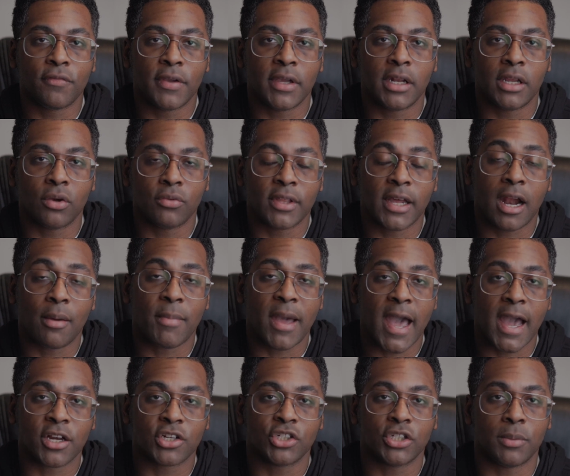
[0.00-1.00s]
video that I'm
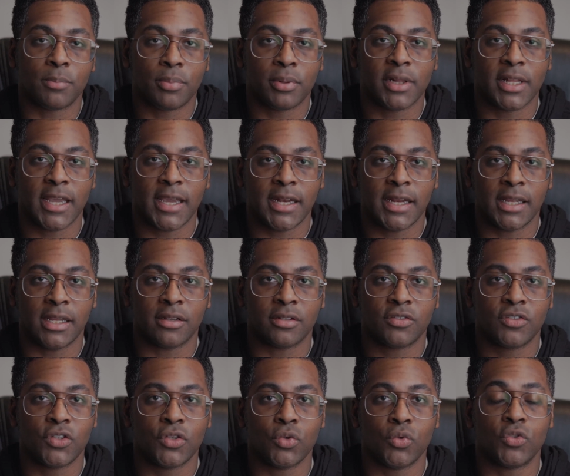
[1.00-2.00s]
actually planning
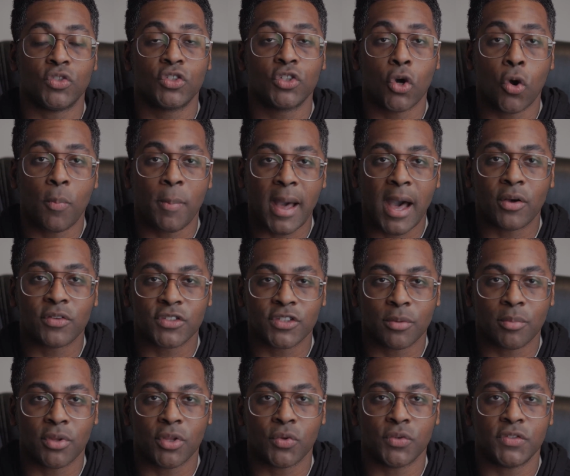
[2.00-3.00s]
to scope out
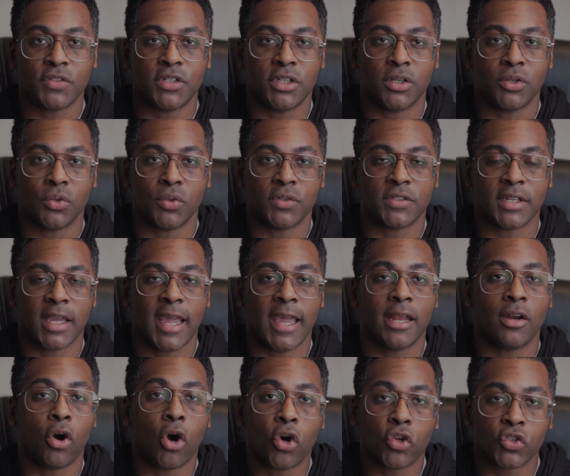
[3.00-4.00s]
some of those deals
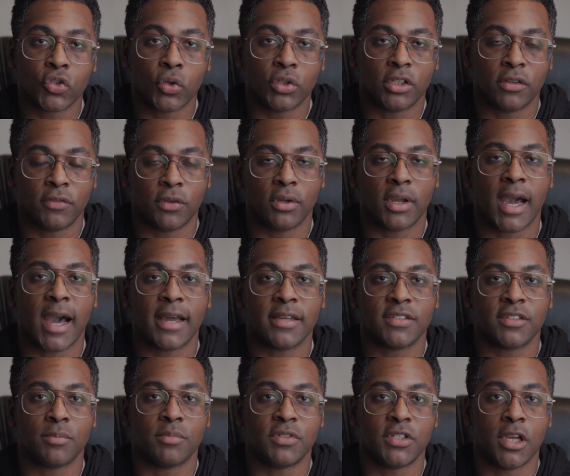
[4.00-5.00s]
and also give you
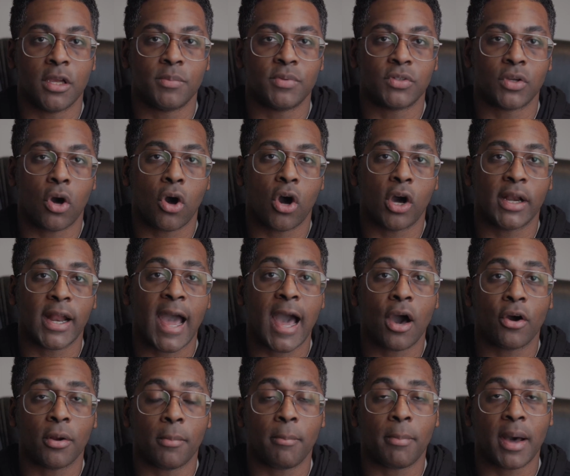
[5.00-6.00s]
guys some tips on
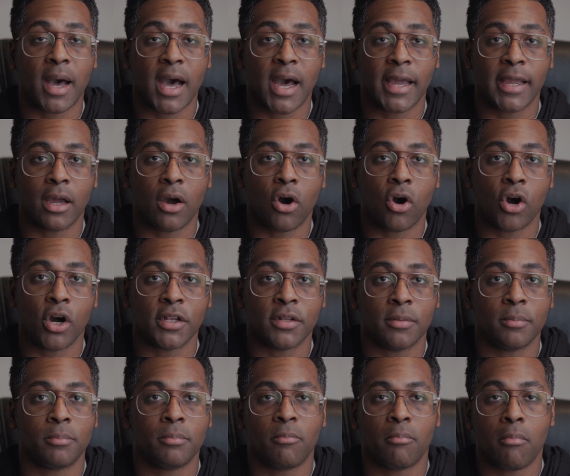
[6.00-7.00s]
how to buy
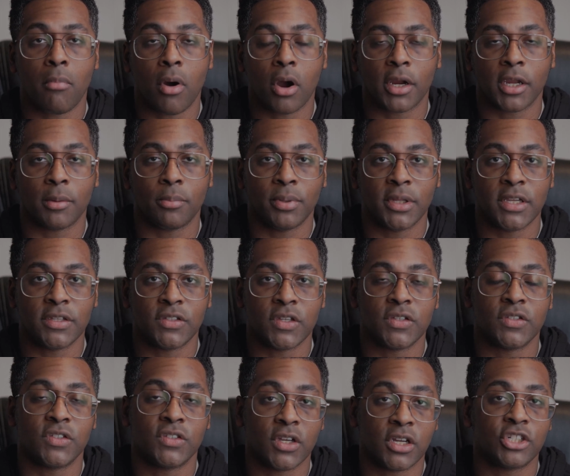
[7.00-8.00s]
on
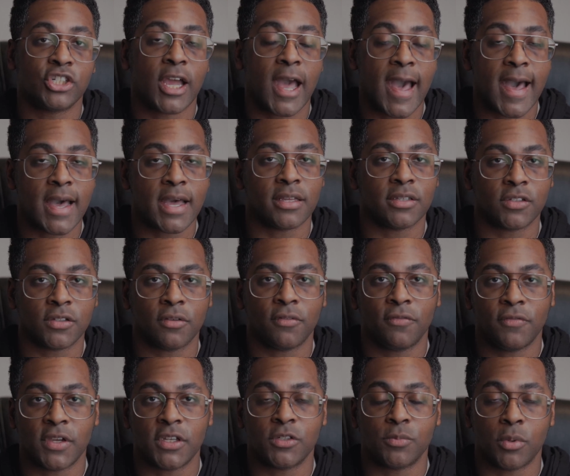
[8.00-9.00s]
marketplaces such as
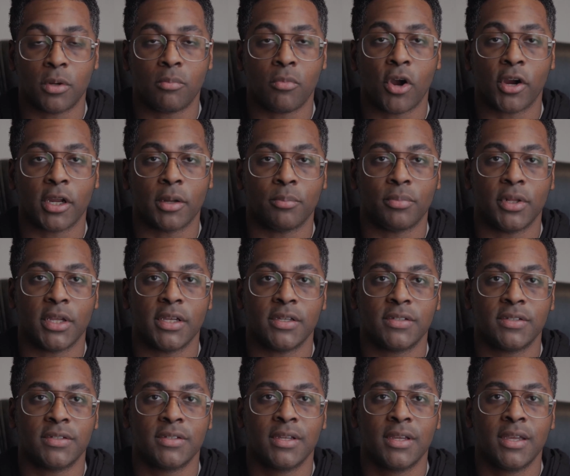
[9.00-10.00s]
Facebook
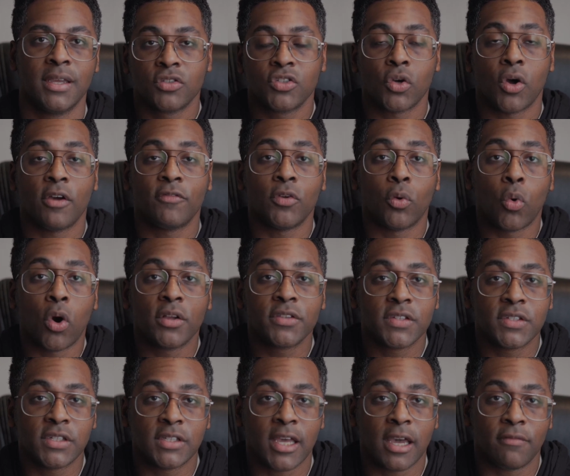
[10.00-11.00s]
Marketplace. So if you want
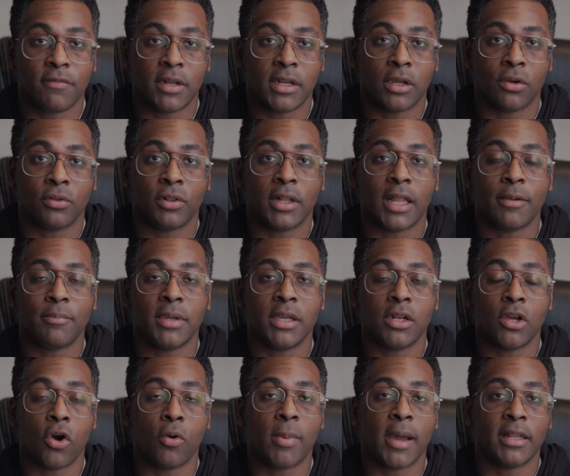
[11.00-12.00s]
to see that video, let me
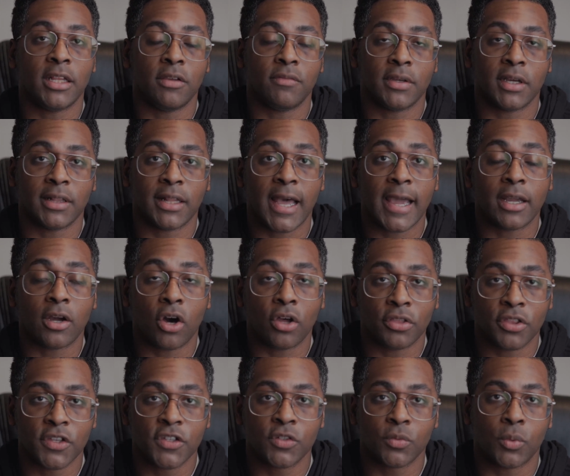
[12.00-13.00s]
know by leaving a like
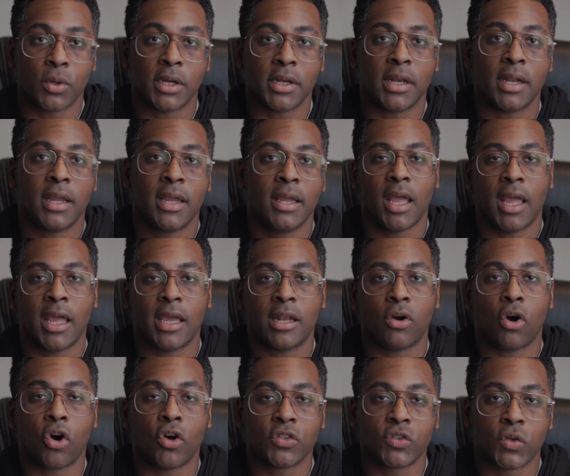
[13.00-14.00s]
on this one and
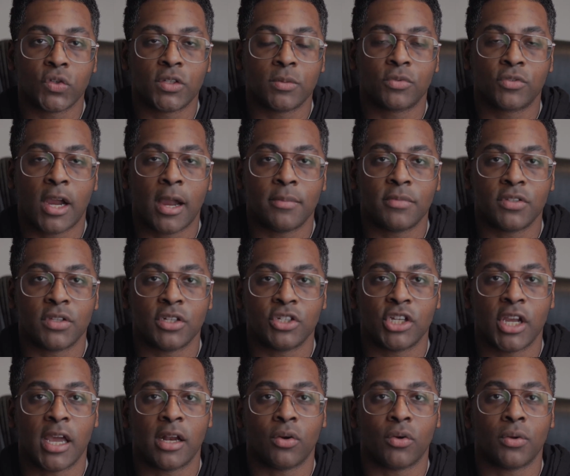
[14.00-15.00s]
also subscribing to the
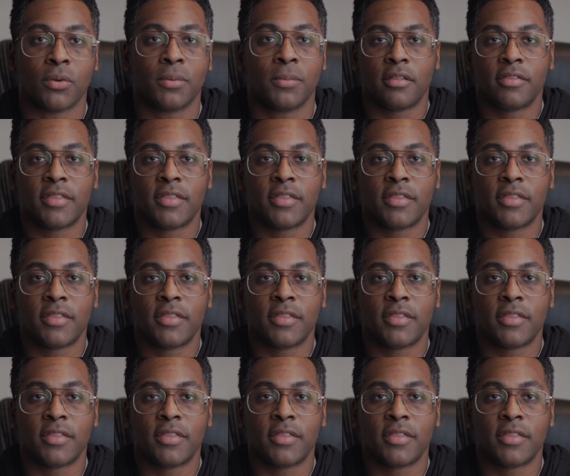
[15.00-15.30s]
channel.